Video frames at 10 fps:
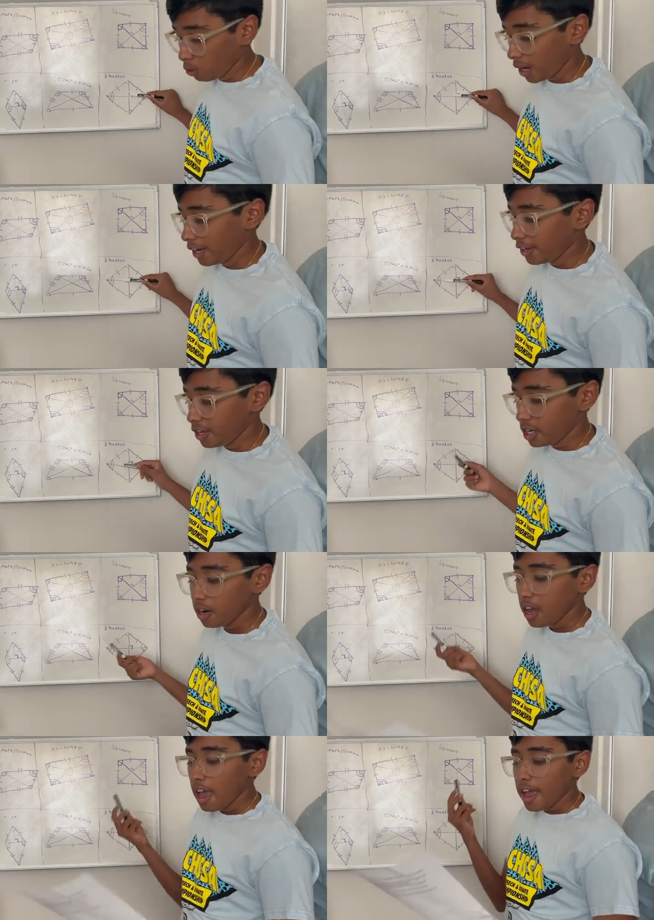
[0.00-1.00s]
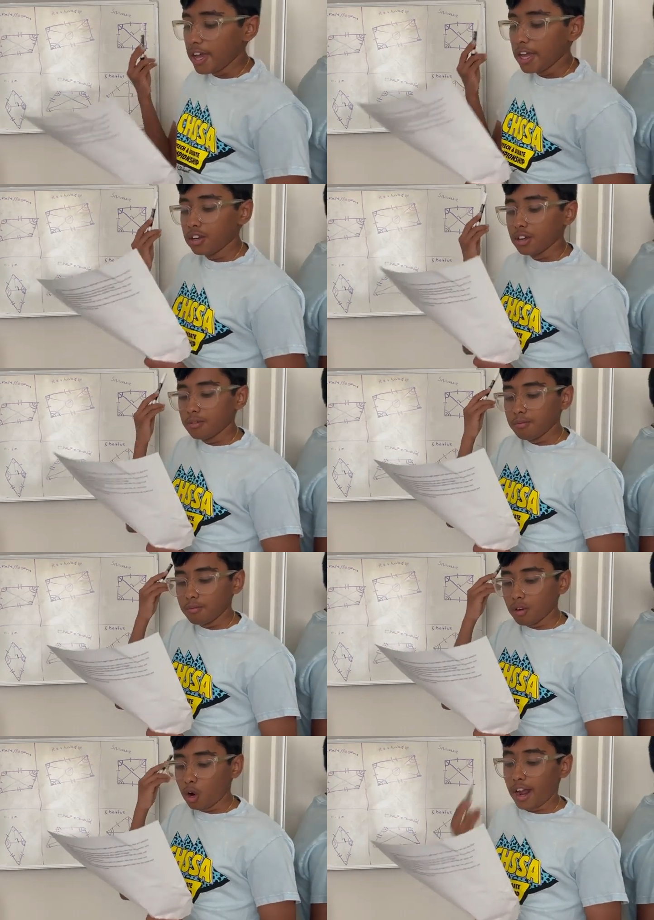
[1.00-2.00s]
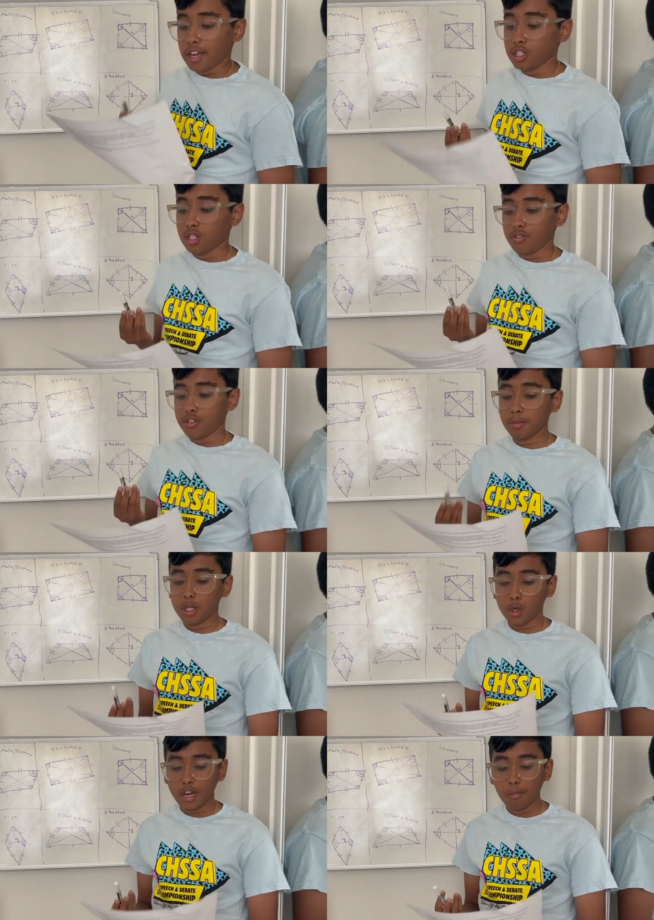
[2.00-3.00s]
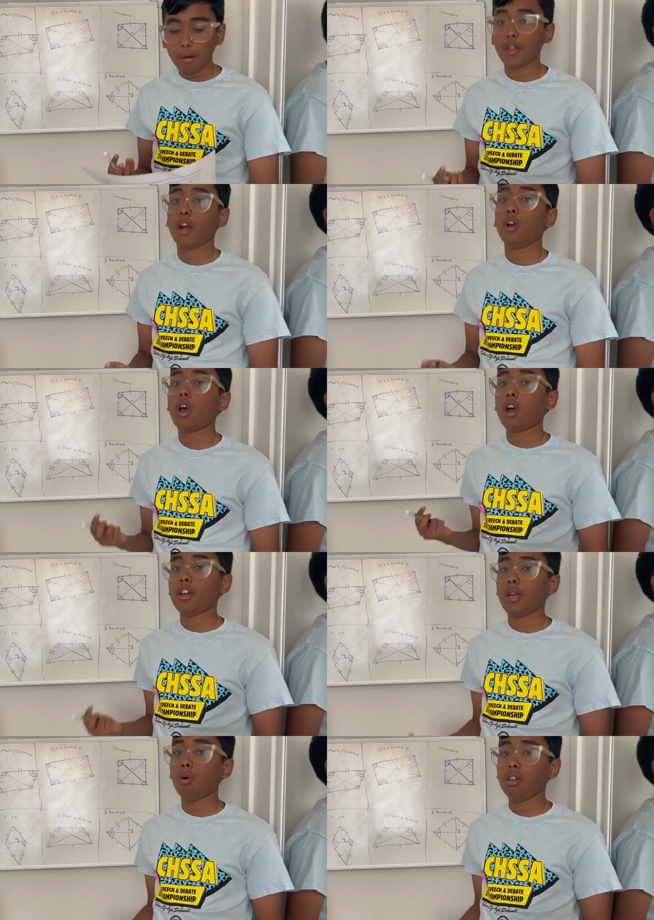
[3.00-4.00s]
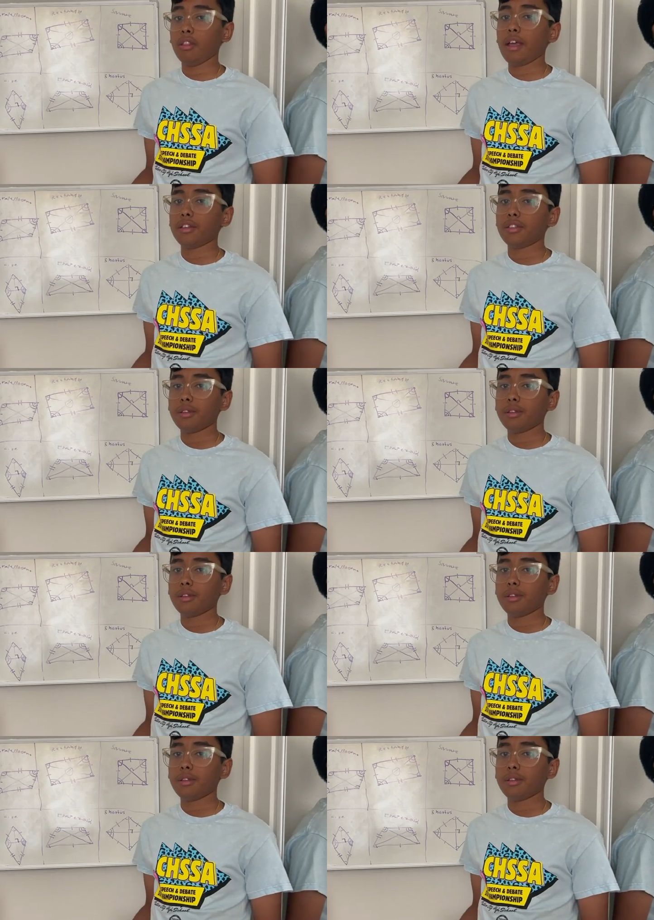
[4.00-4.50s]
right here, and are axes of symmetry, but they are not equal in length.